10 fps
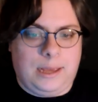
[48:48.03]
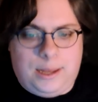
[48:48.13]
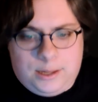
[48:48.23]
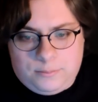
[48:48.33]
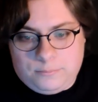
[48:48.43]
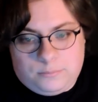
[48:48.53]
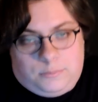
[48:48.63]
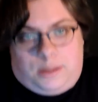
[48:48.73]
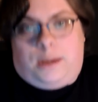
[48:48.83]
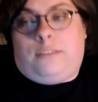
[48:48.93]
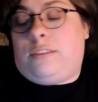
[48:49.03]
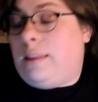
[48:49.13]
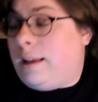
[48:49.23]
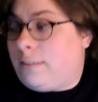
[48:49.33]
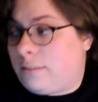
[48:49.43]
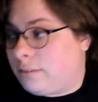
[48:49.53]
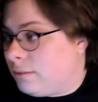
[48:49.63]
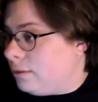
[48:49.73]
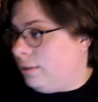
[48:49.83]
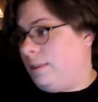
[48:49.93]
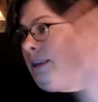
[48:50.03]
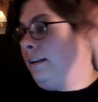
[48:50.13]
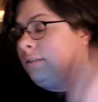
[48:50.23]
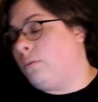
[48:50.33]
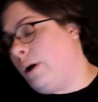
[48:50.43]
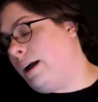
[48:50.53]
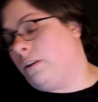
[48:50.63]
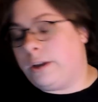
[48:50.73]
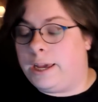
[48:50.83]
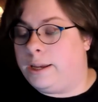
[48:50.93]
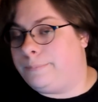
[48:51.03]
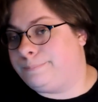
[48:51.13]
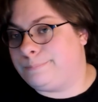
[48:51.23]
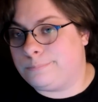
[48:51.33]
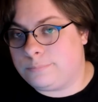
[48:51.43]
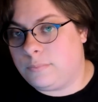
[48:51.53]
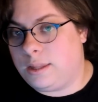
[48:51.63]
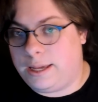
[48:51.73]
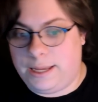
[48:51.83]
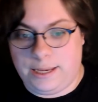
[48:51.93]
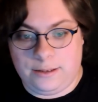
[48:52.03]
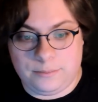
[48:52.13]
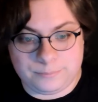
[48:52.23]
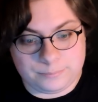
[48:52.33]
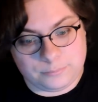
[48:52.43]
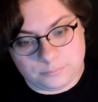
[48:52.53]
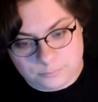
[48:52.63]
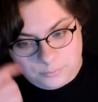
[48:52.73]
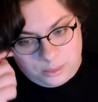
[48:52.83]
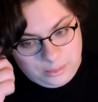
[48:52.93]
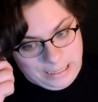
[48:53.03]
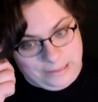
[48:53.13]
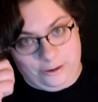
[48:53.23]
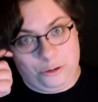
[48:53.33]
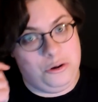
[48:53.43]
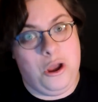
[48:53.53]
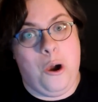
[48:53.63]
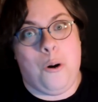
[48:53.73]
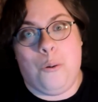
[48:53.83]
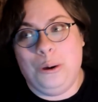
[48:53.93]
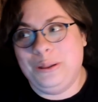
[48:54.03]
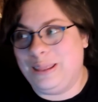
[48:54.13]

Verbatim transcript: And honestly, that's that's the way I look at it. They they don't know.